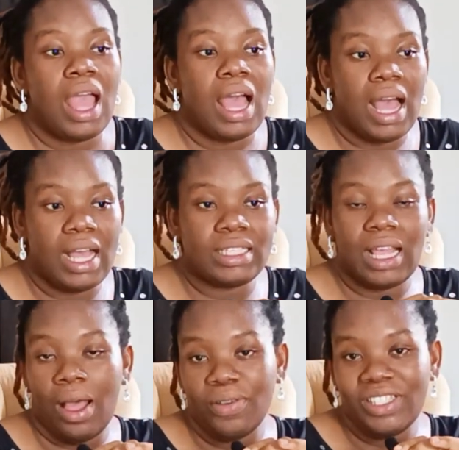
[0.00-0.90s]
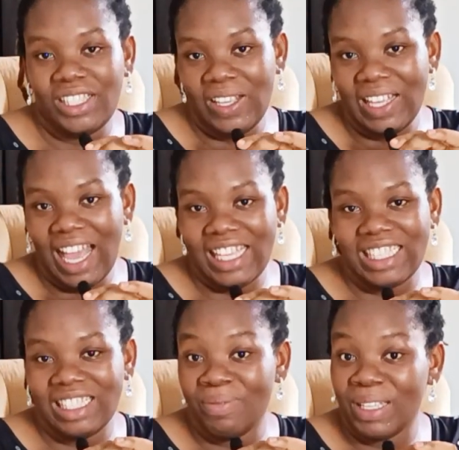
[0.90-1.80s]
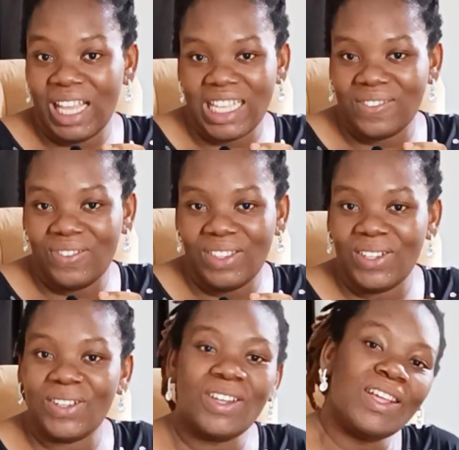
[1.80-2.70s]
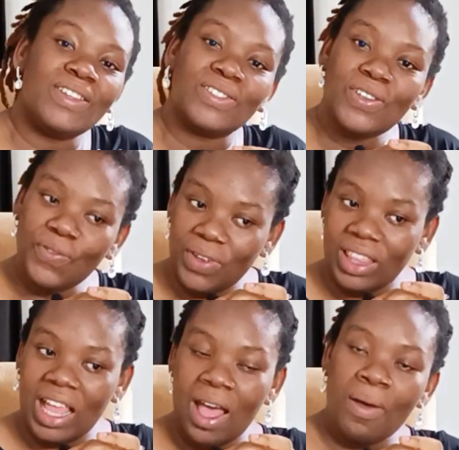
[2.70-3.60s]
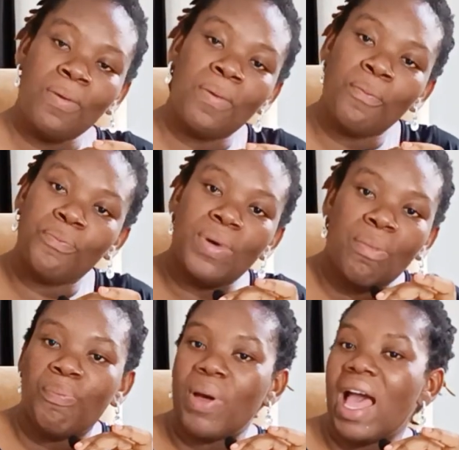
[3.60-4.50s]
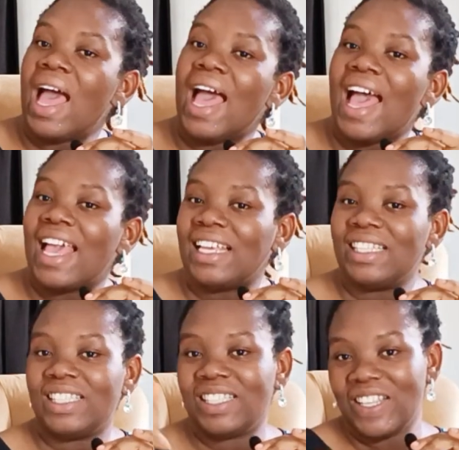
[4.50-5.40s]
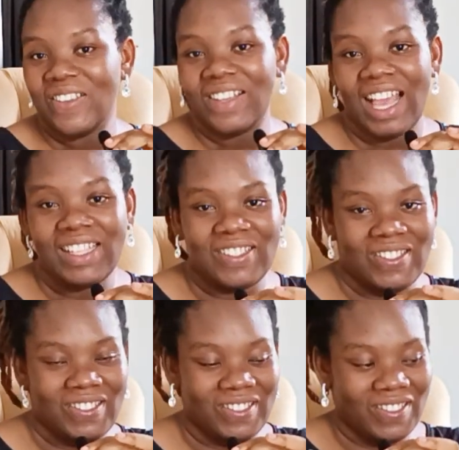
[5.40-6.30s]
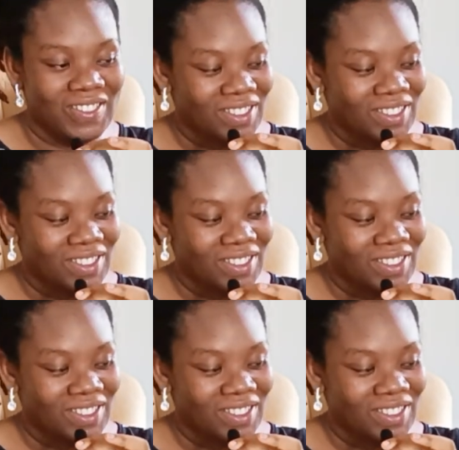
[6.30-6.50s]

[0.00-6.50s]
and I'll see you guys in my next video. So for now, bye bye, see you guys soon.